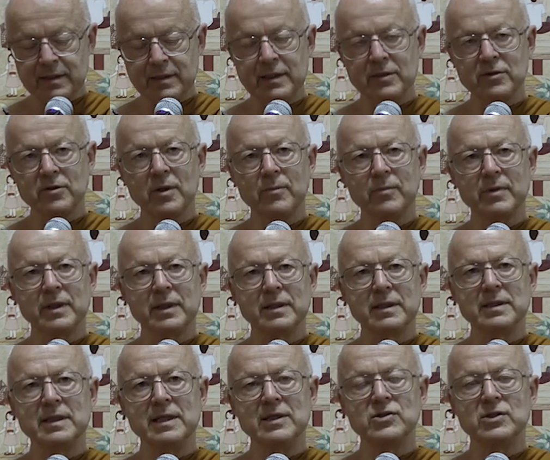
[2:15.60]
interpreting
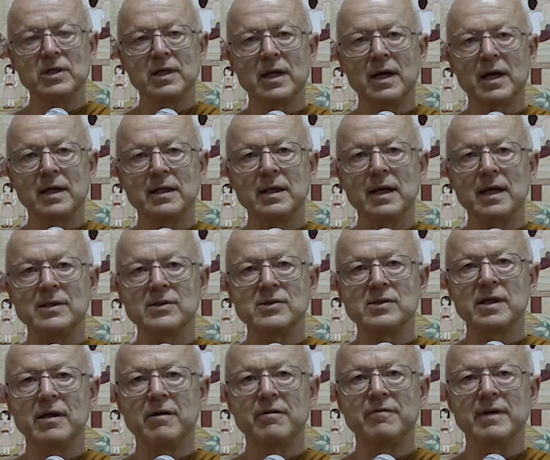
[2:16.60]
the teaching on not
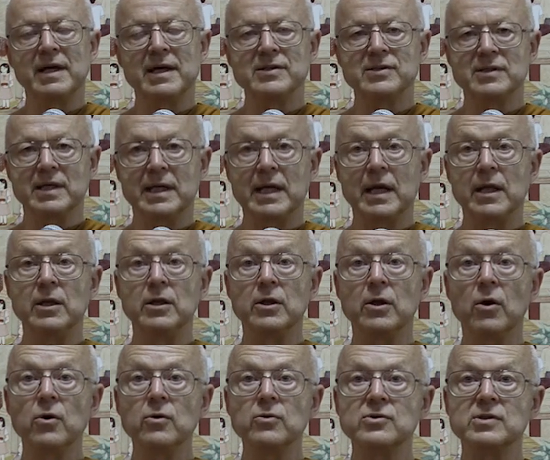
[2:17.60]
self as a
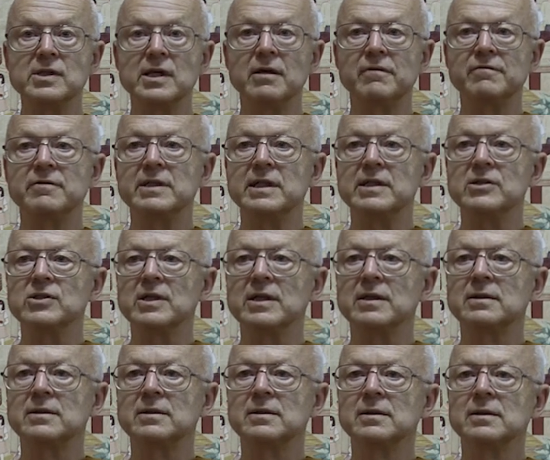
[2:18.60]
no self
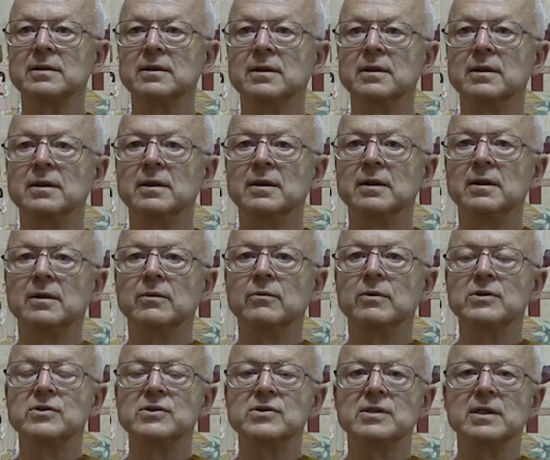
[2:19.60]
teaching,
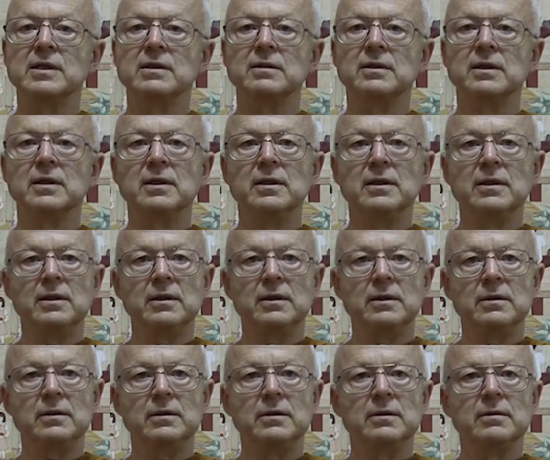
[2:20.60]
which is that
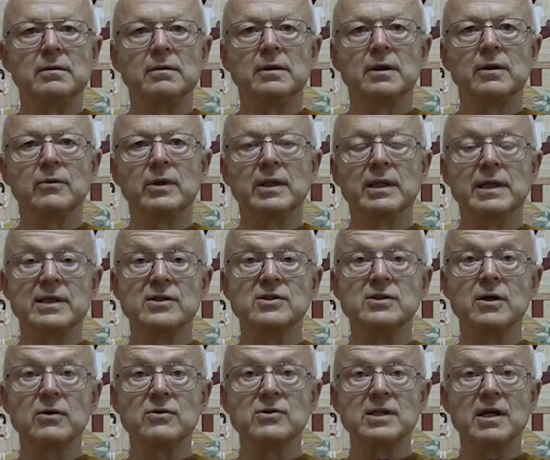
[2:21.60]
there really is
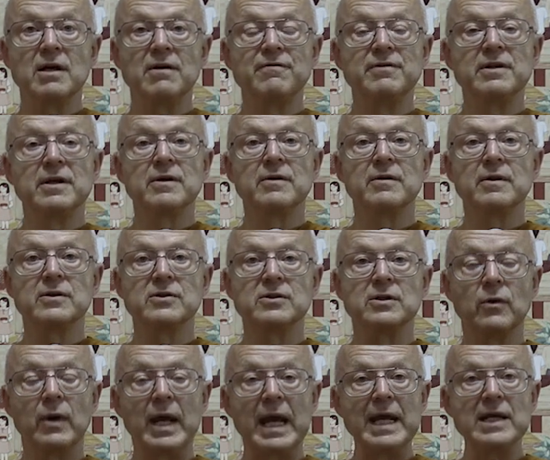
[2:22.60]
no self there, there's
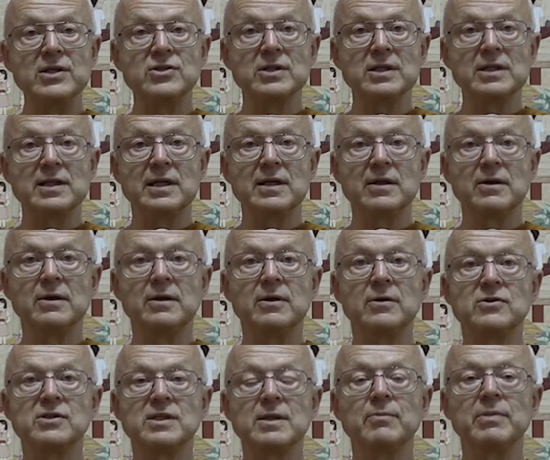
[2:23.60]
no agent here.
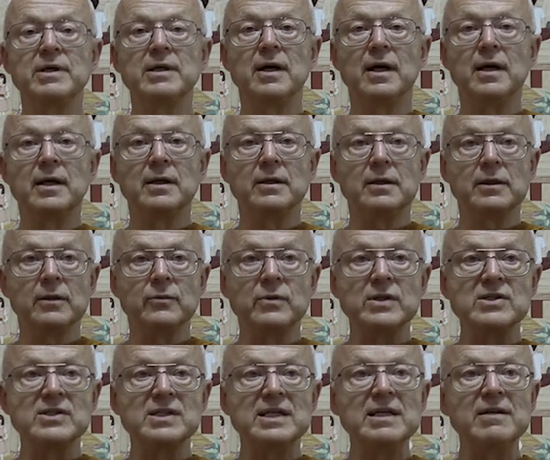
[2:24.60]
You're simply on the
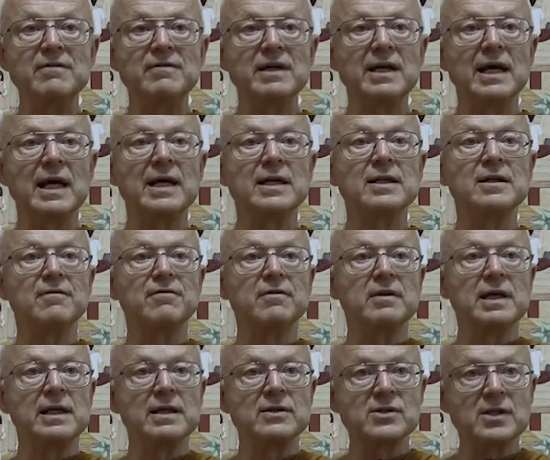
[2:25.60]
receiving end of
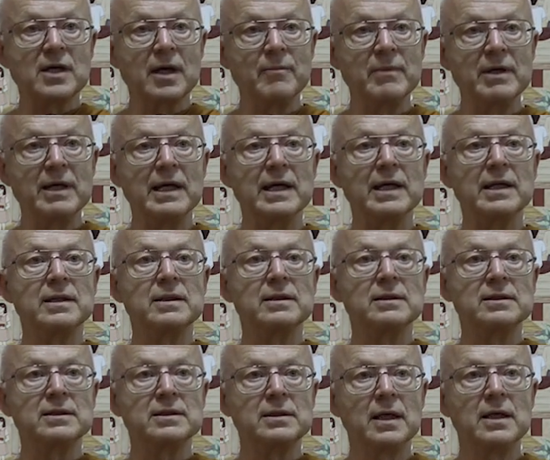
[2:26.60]
things coming
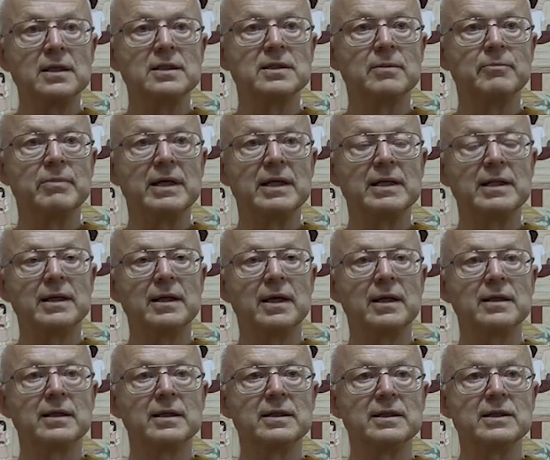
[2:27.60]
in depending
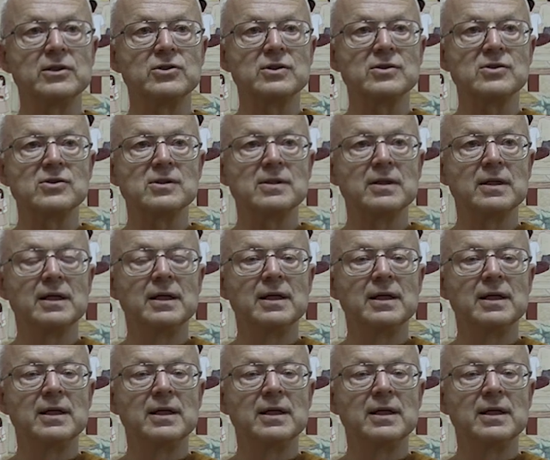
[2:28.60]
on conditions.